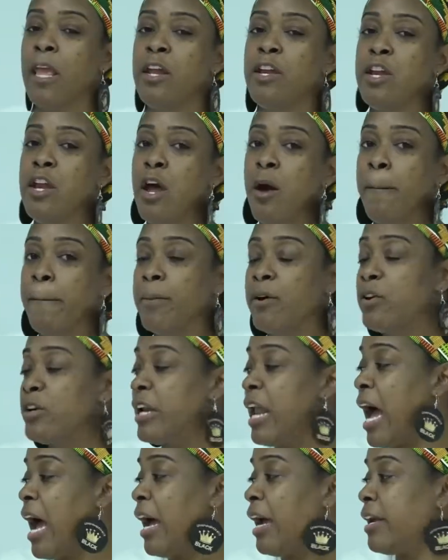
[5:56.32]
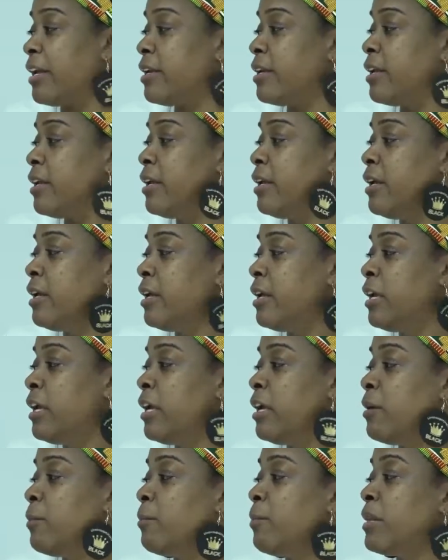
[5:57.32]
Number 9,
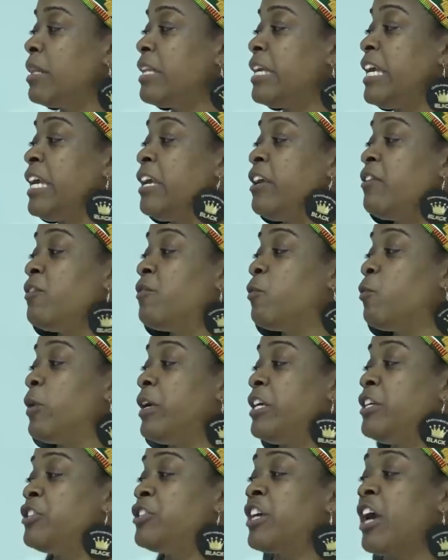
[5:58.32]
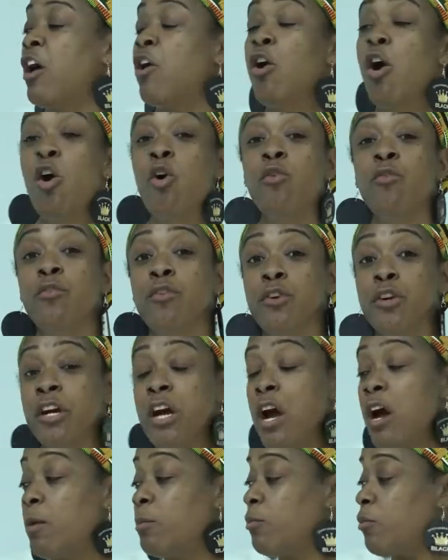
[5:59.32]
believe we shall
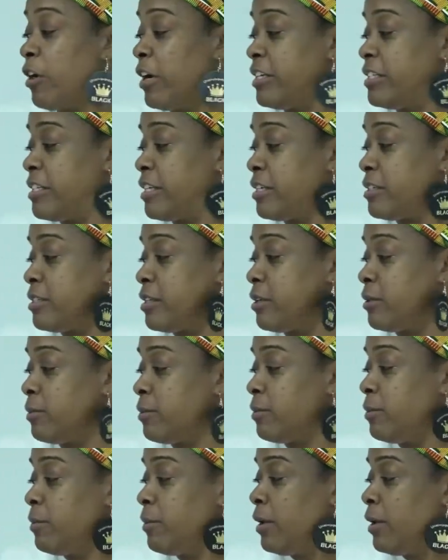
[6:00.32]
overcome racism.